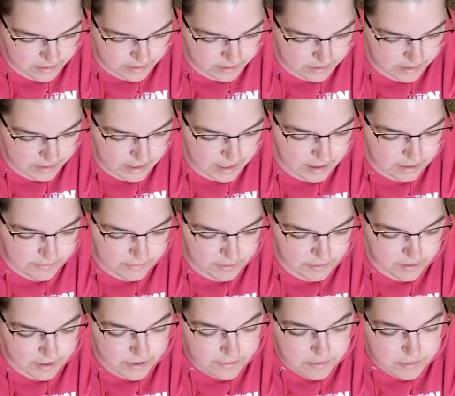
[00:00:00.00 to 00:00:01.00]
Now, if
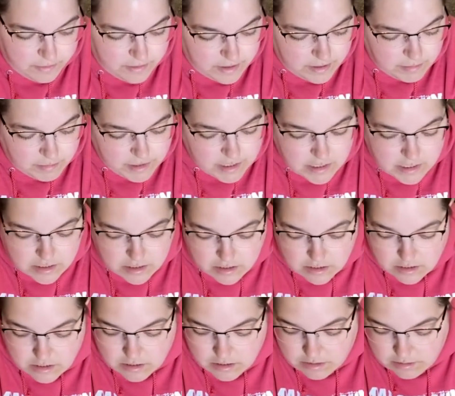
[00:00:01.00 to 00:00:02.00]
you ever want to be
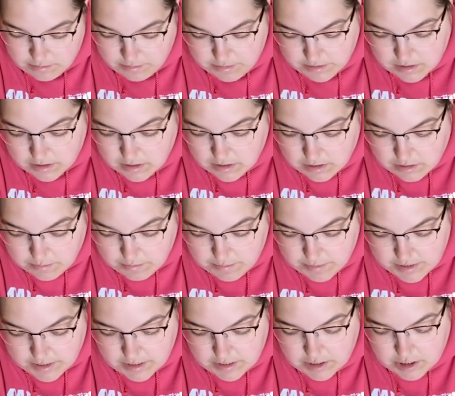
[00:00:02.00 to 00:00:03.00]
super
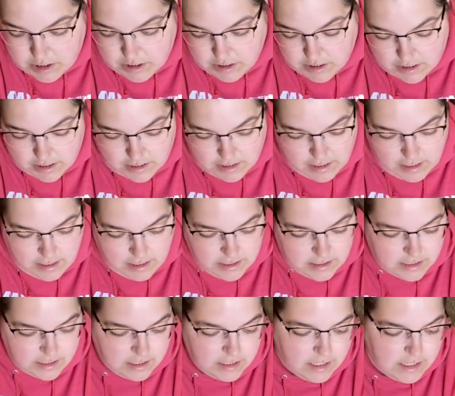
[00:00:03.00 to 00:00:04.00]
duper sure that
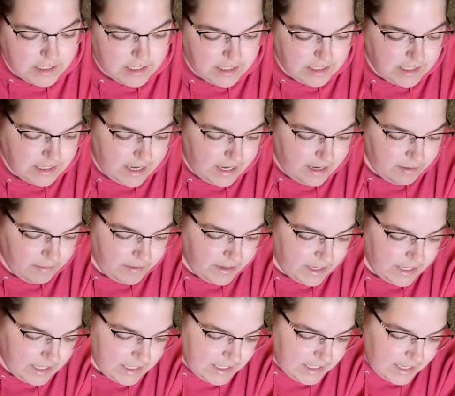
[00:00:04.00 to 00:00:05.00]
it's gonna stay where
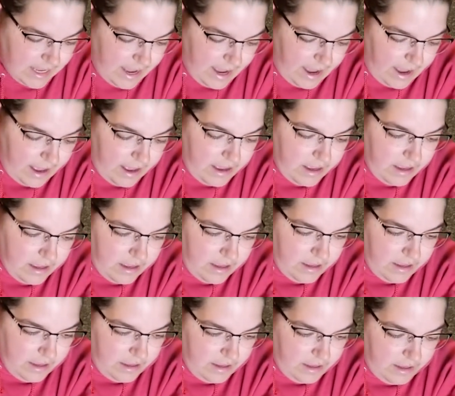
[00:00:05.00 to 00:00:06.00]
it's at,
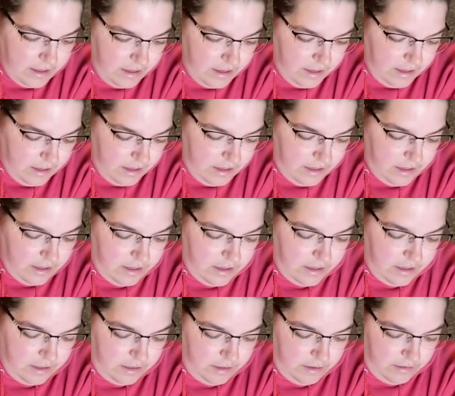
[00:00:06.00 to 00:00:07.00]

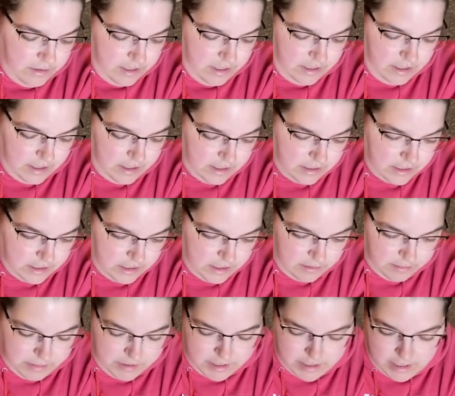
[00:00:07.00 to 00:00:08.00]
you can also
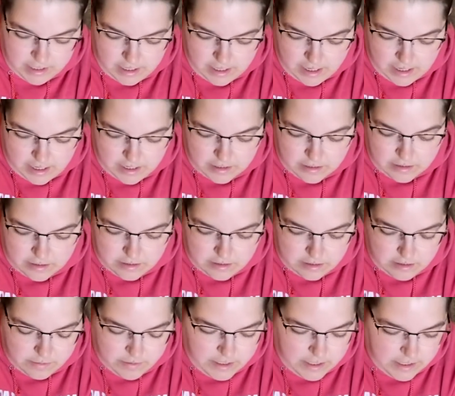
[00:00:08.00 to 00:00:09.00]
put hot
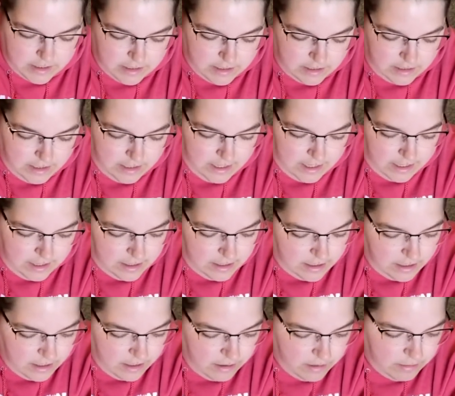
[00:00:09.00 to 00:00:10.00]
glue on the lid,
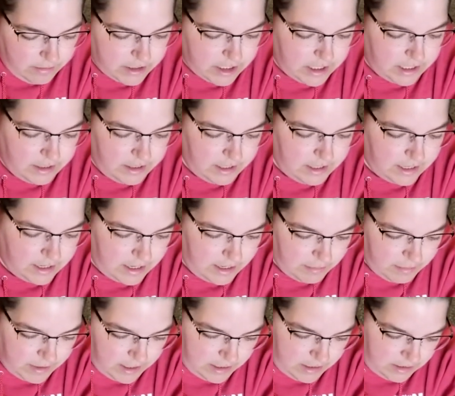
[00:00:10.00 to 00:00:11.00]
which I think I
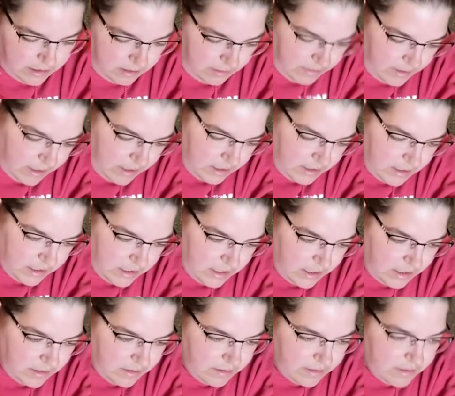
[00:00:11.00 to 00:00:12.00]
might do
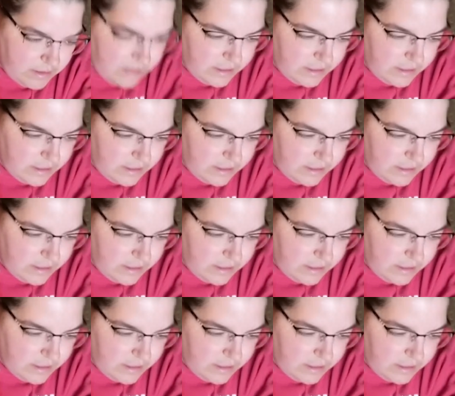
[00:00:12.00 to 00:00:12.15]
also.